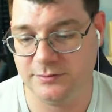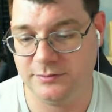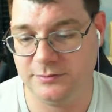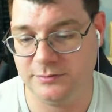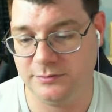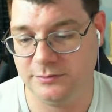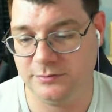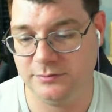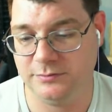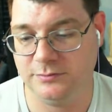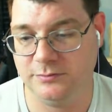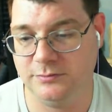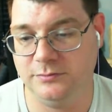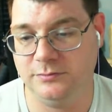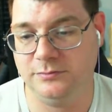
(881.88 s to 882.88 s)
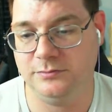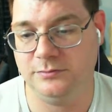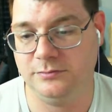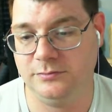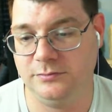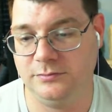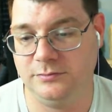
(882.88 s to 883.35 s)

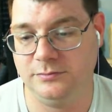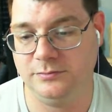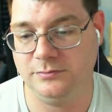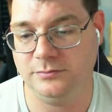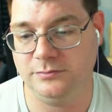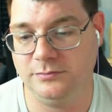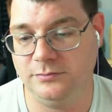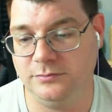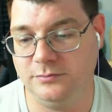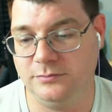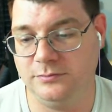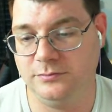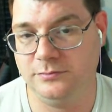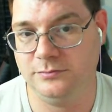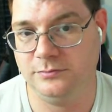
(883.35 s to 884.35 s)
Nobody speaks.